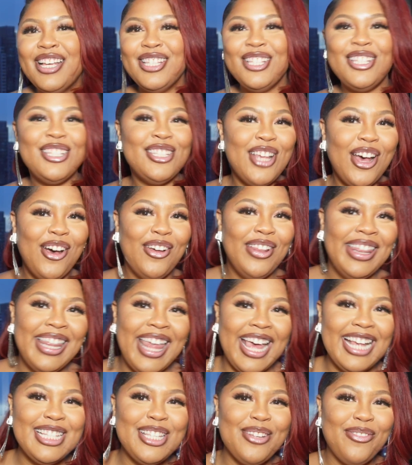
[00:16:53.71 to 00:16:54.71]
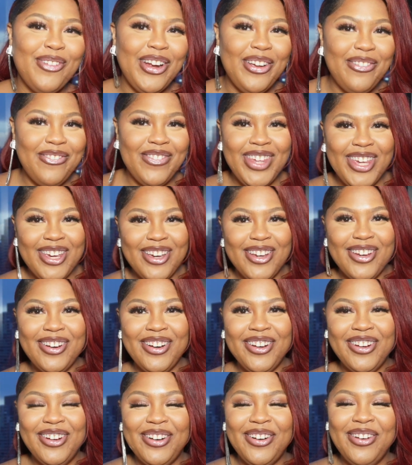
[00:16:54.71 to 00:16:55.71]
So let's
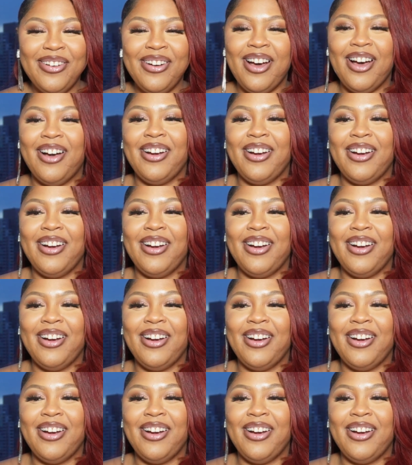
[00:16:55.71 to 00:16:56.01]
review.